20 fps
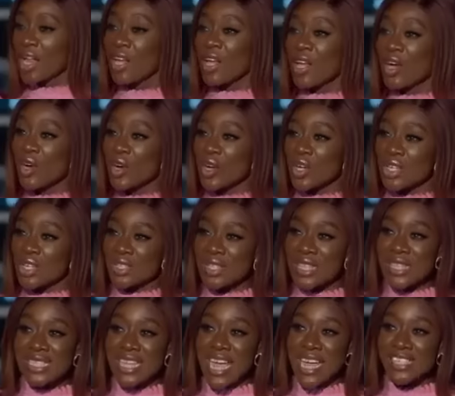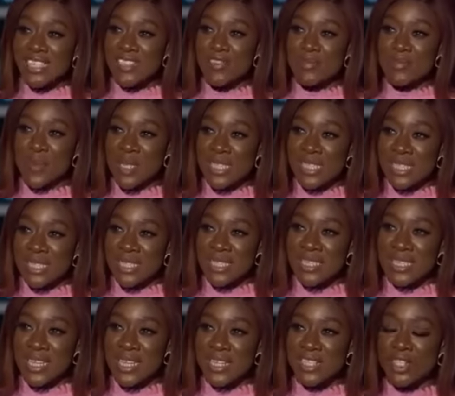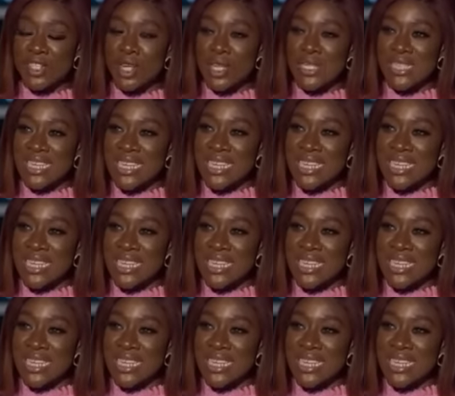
Look, this kind of business is not